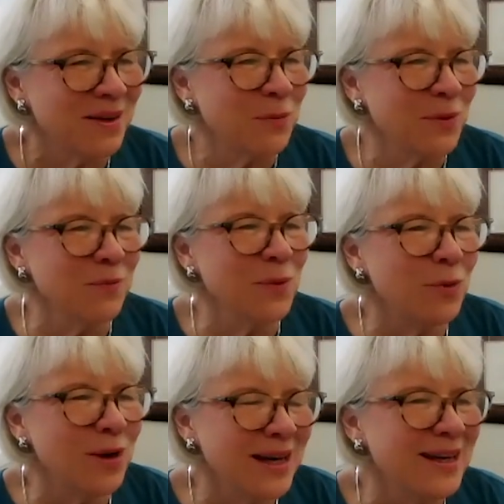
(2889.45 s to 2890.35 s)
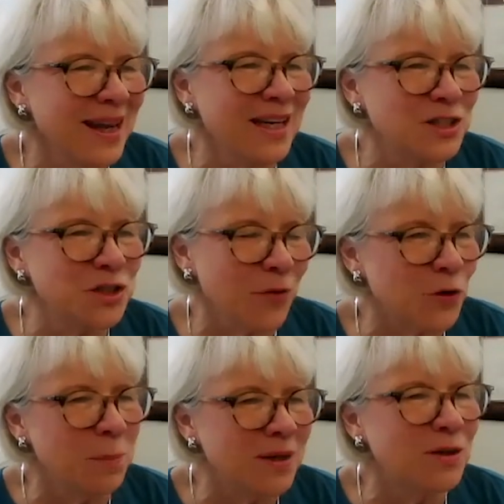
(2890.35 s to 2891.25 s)
We, we really need each
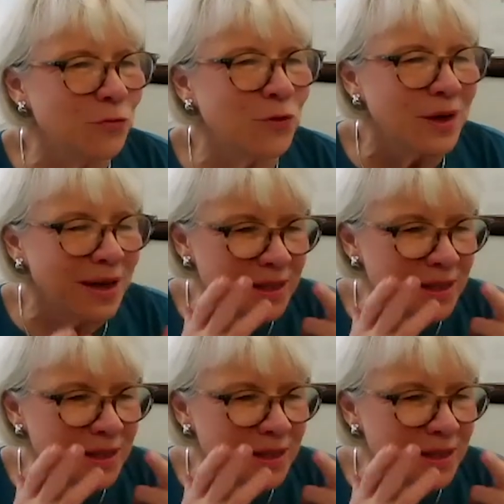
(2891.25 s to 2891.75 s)
other to be different